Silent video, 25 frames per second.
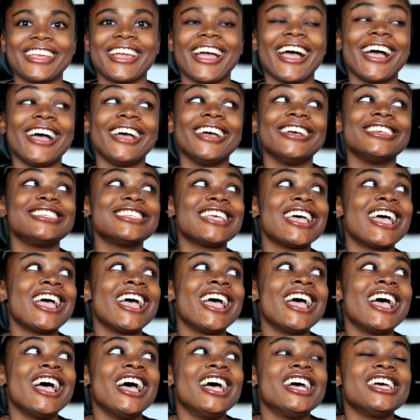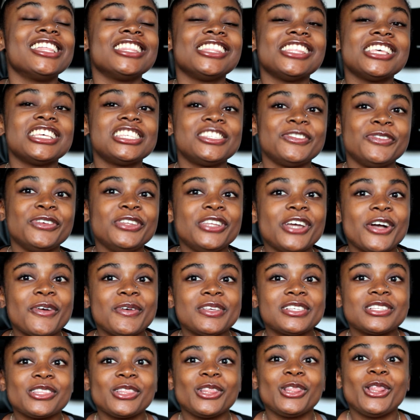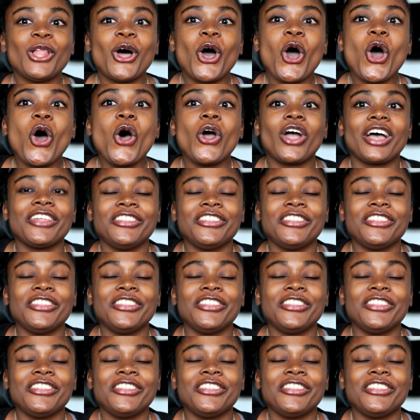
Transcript: guys, this video is long.